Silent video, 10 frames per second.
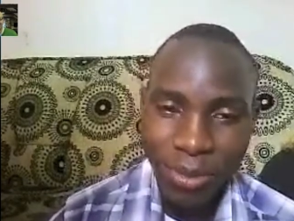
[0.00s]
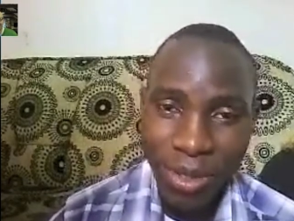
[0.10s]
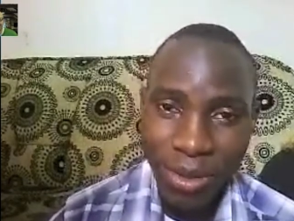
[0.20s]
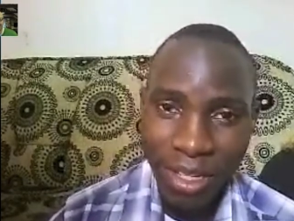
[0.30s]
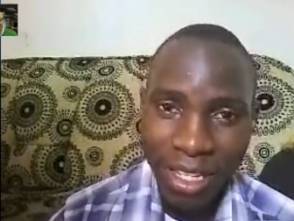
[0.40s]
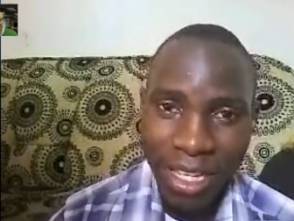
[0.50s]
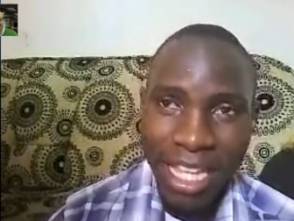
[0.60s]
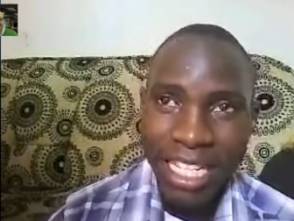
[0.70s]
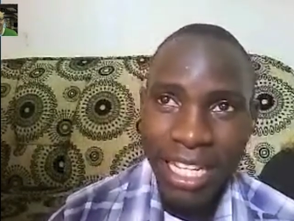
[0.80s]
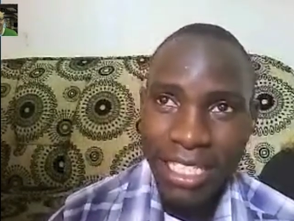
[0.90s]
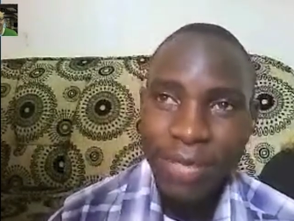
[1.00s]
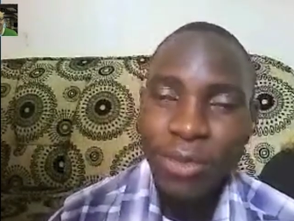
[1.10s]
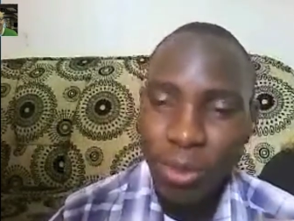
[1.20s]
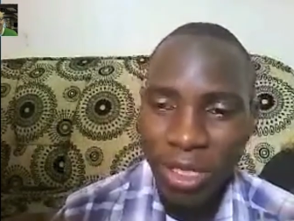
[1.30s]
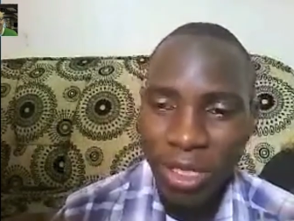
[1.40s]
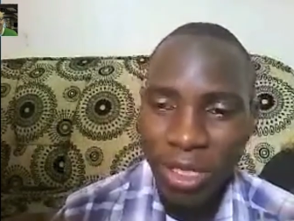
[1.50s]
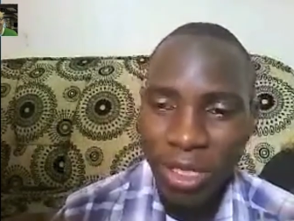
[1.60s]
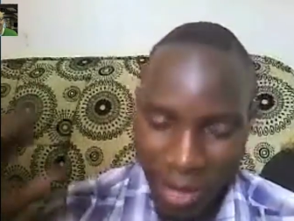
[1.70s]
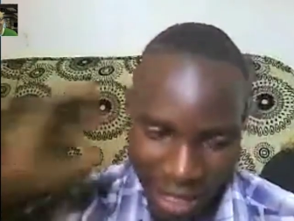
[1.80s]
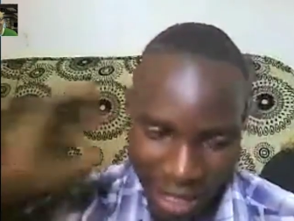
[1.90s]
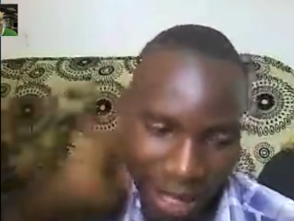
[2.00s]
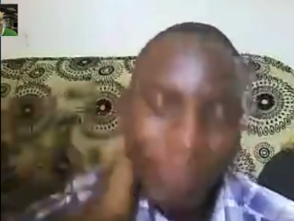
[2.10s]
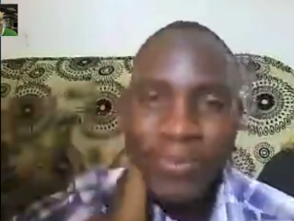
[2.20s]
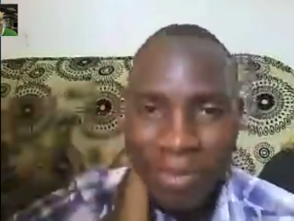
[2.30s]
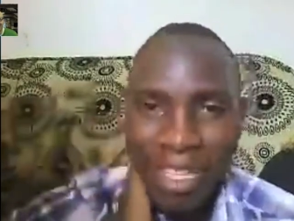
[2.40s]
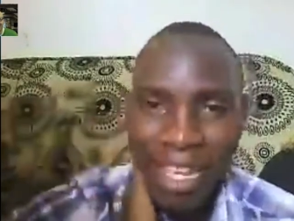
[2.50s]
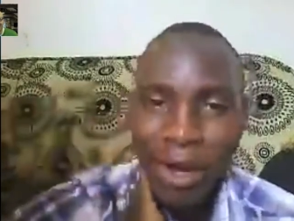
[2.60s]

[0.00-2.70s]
The team will be so big. Yeah, they are all coming.